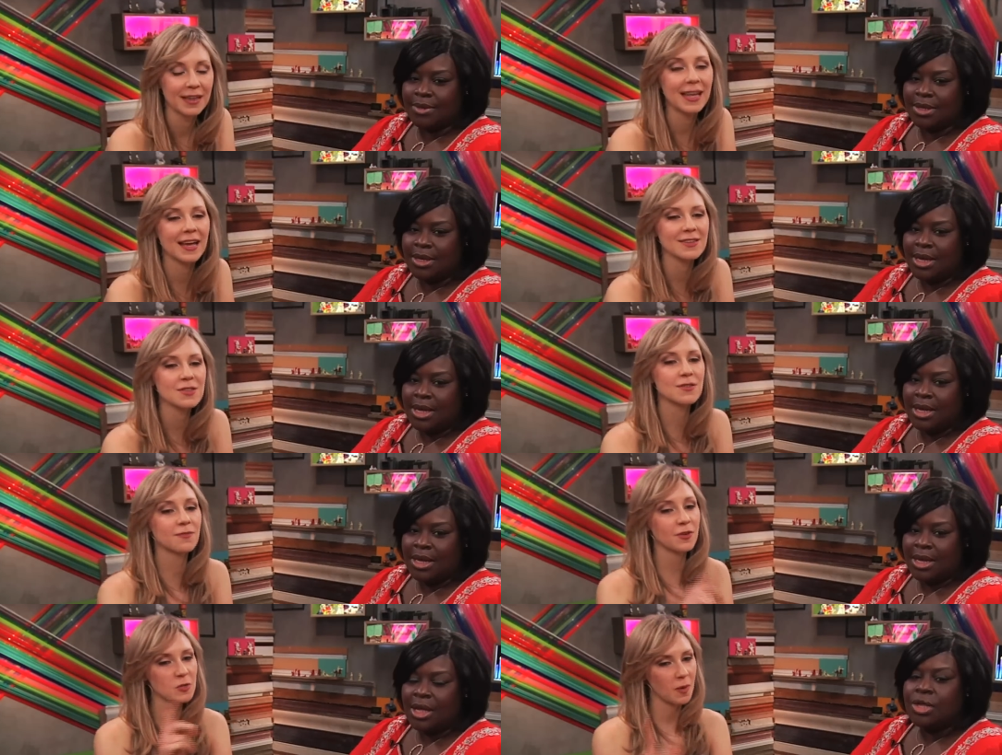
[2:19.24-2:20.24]
Speaker 1: Yeah, so the
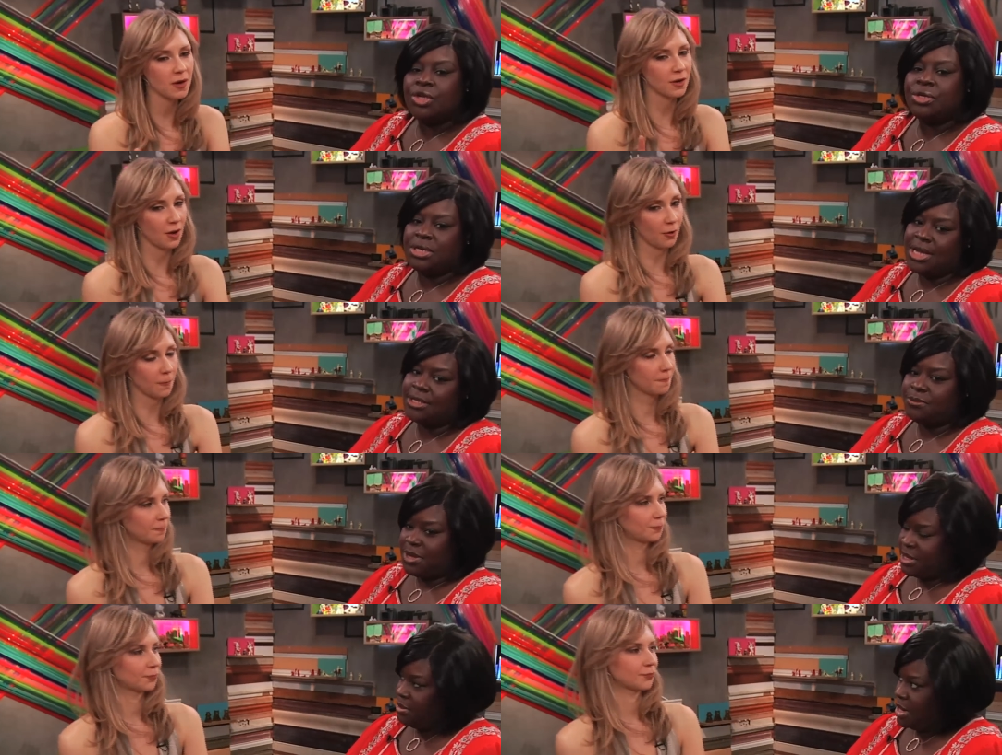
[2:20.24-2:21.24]
first part,
Speaker 2: You did no. not
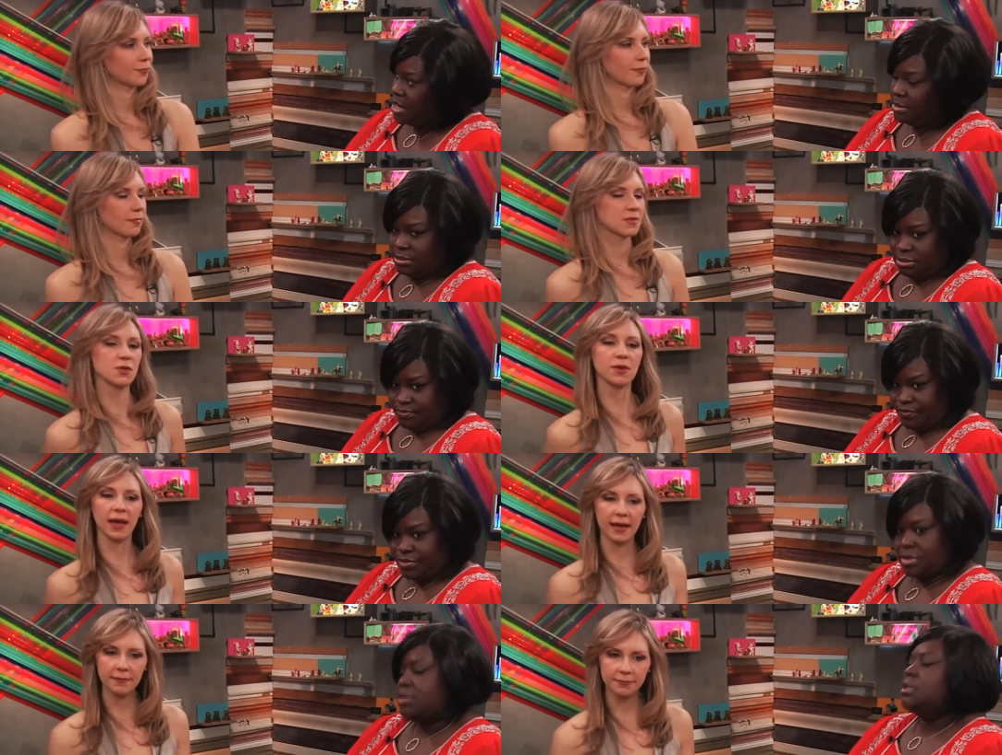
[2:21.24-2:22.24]
spell that right. It's
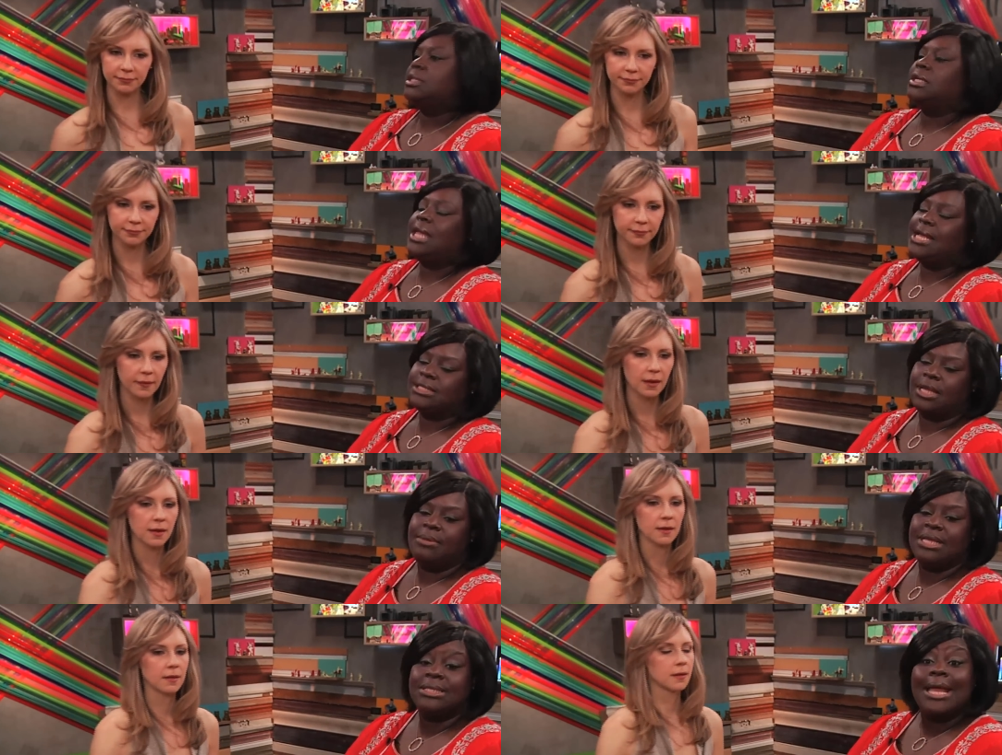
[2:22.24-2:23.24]
okay. The last name
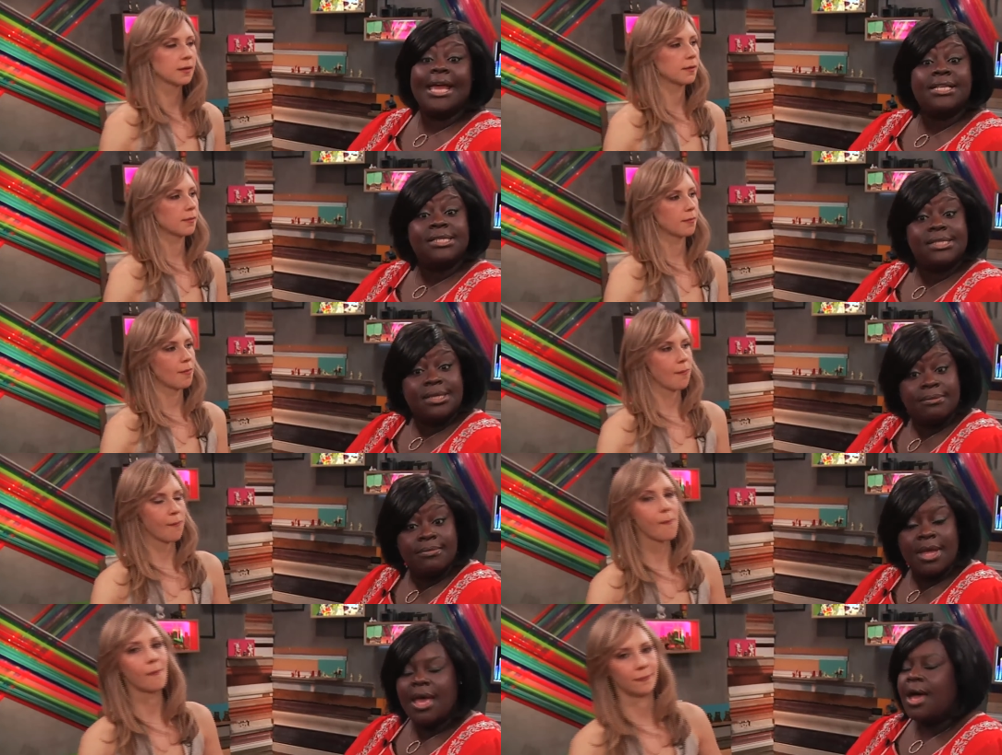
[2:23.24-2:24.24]
has an S.
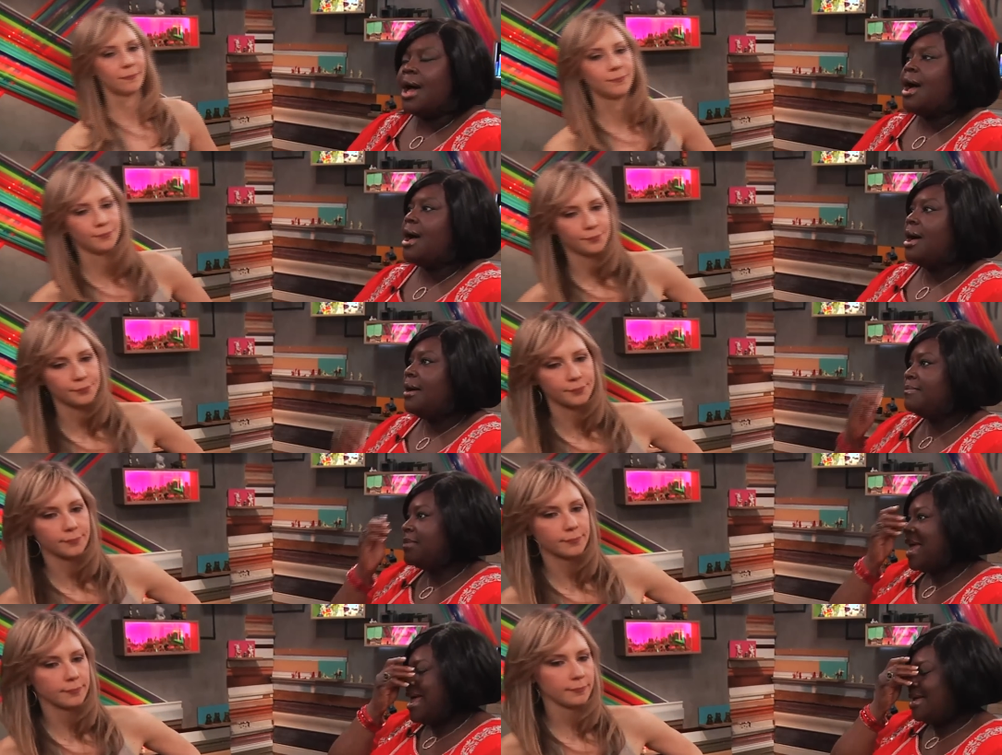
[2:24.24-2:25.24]

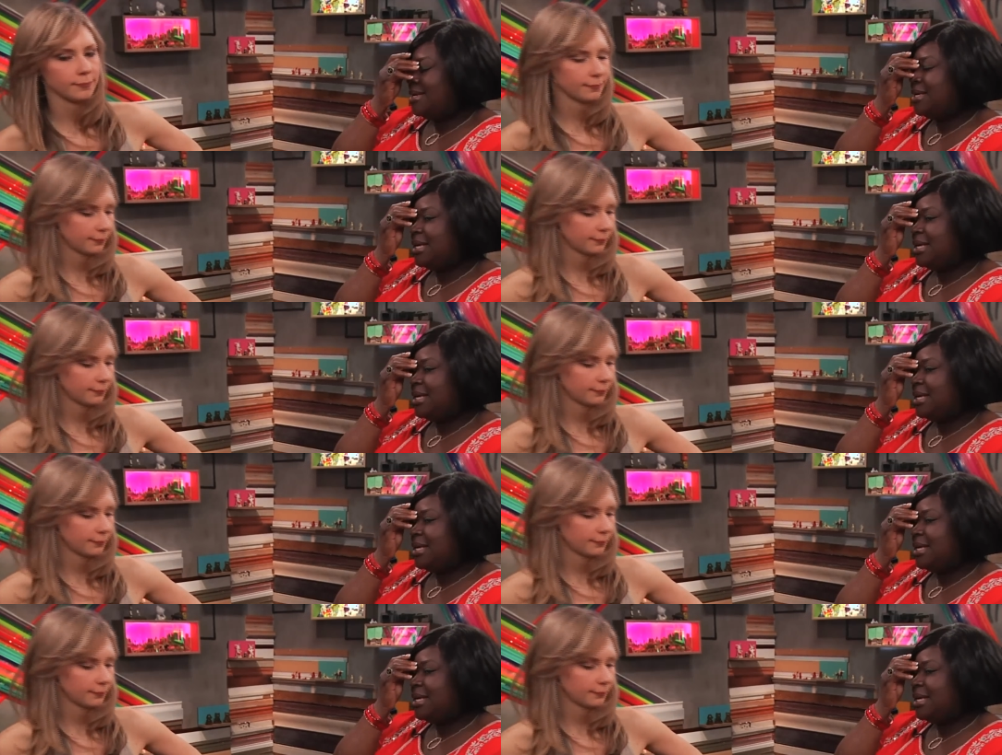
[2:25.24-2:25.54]
Um, and